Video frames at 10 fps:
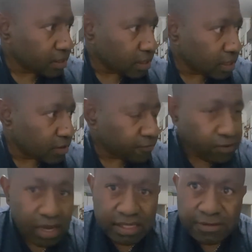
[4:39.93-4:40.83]
uh,
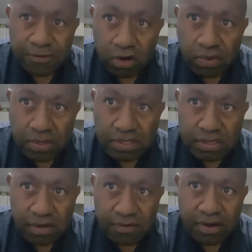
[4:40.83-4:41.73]
for us followers
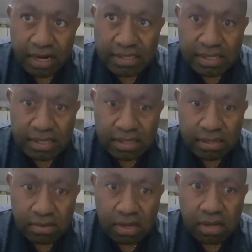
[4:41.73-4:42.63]
of Christ,
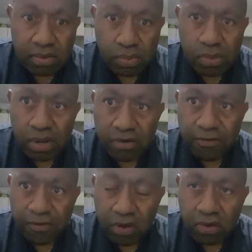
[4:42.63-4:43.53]
uh, we want to
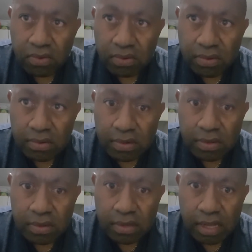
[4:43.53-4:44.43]
follow
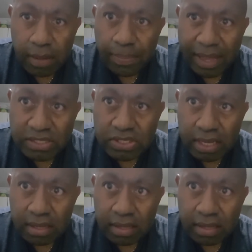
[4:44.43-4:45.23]
a pastor